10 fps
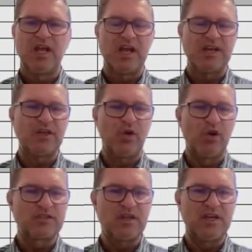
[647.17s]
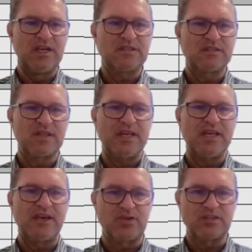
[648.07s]
and then also list
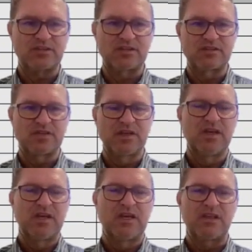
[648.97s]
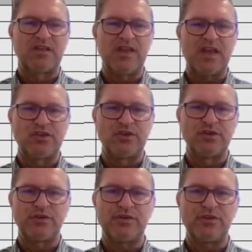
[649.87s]
any risks that
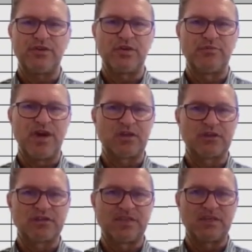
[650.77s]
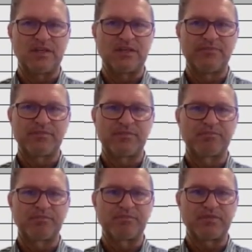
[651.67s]
you might consider
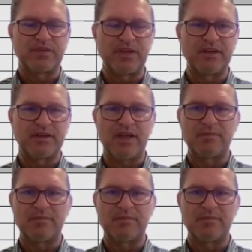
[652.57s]
during